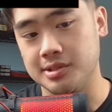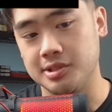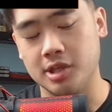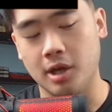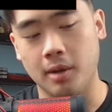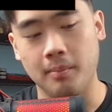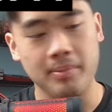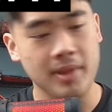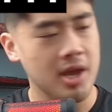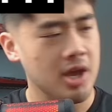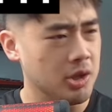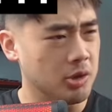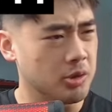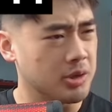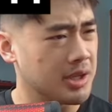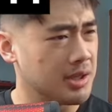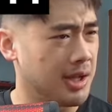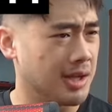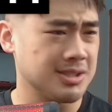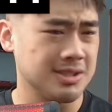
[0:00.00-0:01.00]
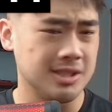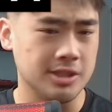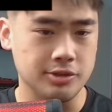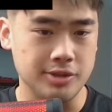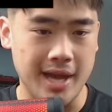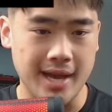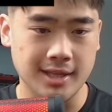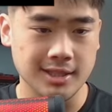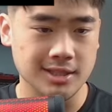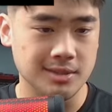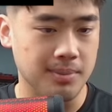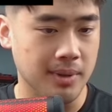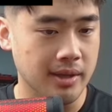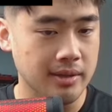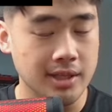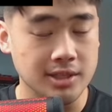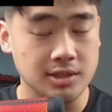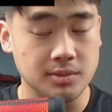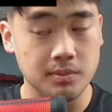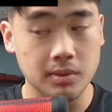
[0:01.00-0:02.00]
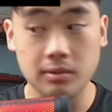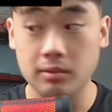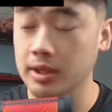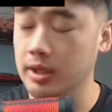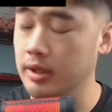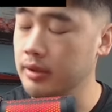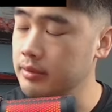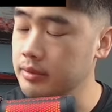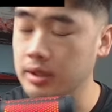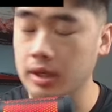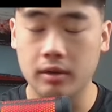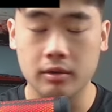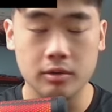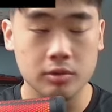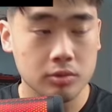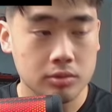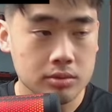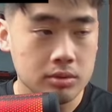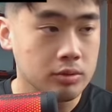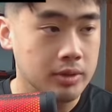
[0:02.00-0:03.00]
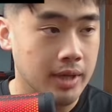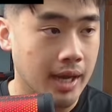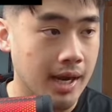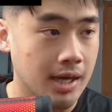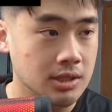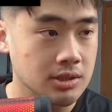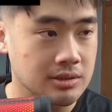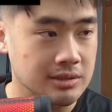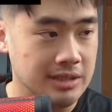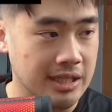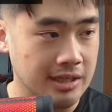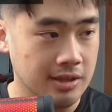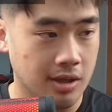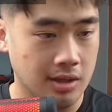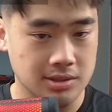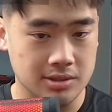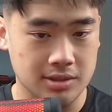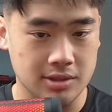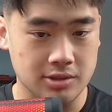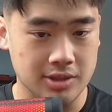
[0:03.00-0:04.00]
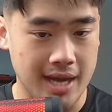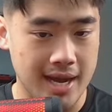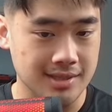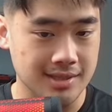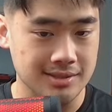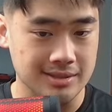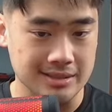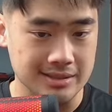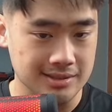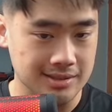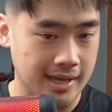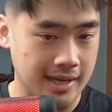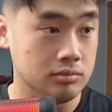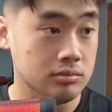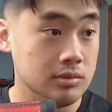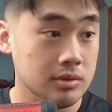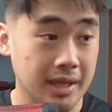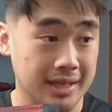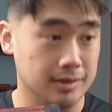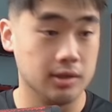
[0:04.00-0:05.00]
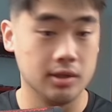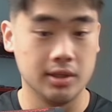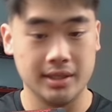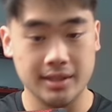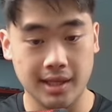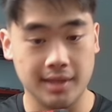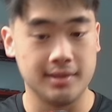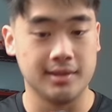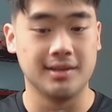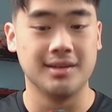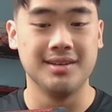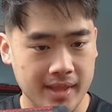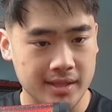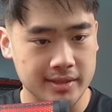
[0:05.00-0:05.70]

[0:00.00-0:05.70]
So you get locked into dragons, but let's be real, you know, who cares? Getting locked into dragons is like literally nothing.